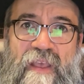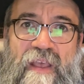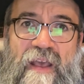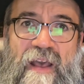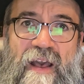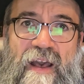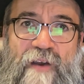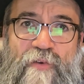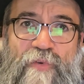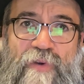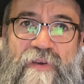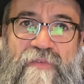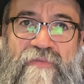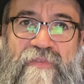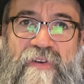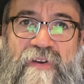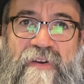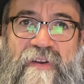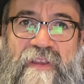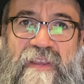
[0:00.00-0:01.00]

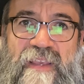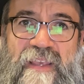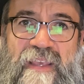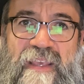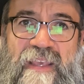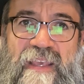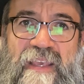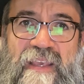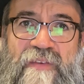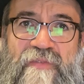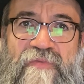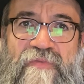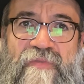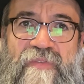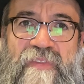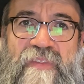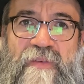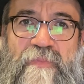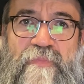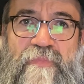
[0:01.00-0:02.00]
However, if
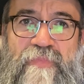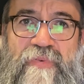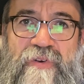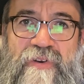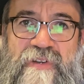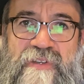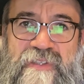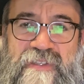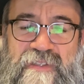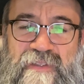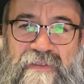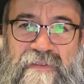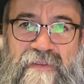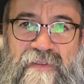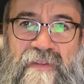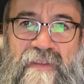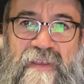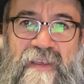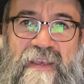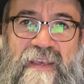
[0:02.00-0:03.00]
the person
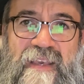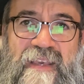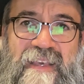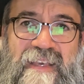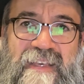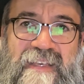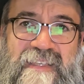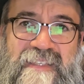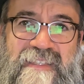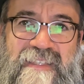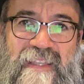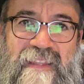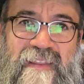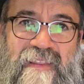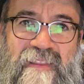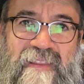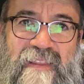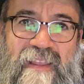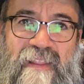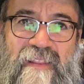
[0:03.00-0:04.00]
is
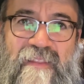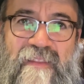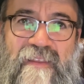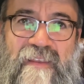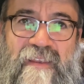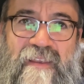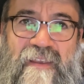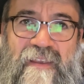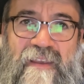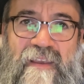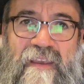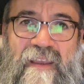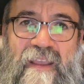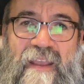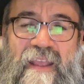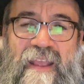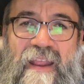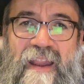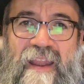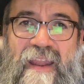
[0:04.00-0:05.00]
intending
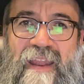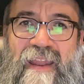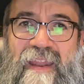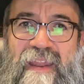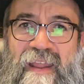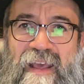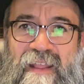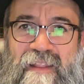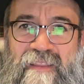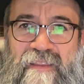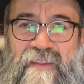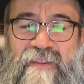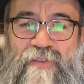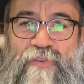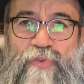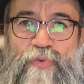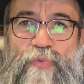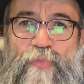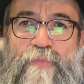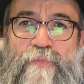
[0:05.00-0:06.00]
not
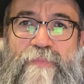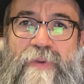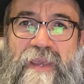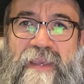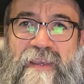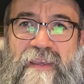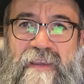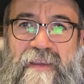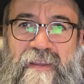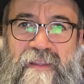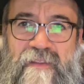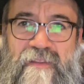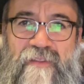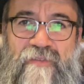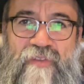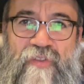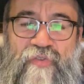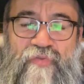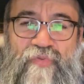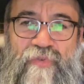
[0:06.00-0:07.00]
to bake it
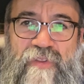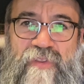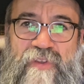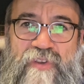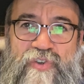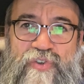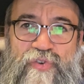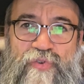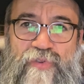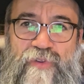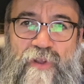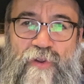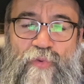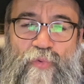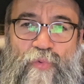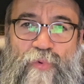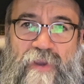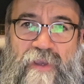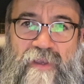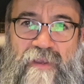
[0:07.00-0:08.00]
the traditional
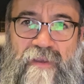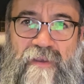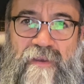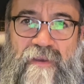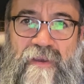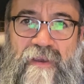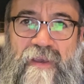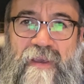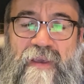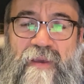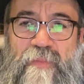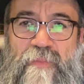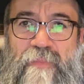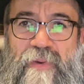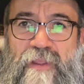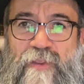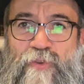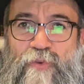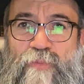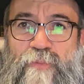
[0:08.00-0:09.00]
way,
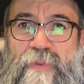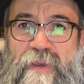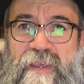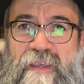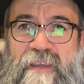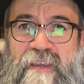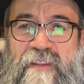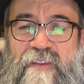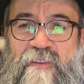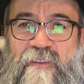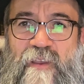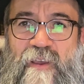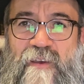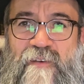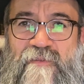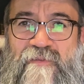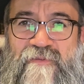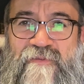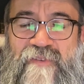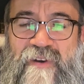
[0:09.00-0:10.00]
but to bake it
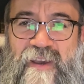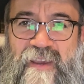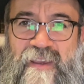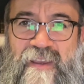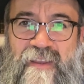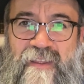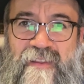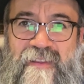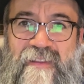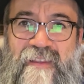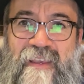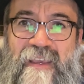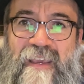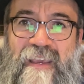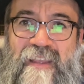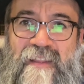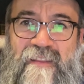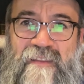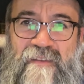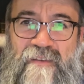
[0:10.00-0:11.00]
via the
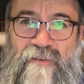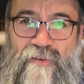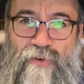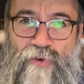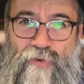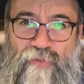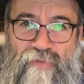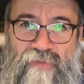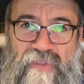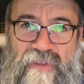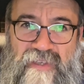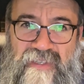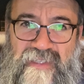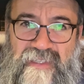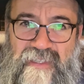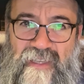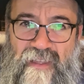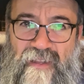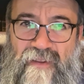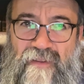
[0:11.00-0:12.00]
heat of the
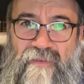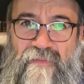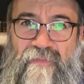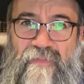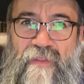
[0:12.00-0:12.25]
sun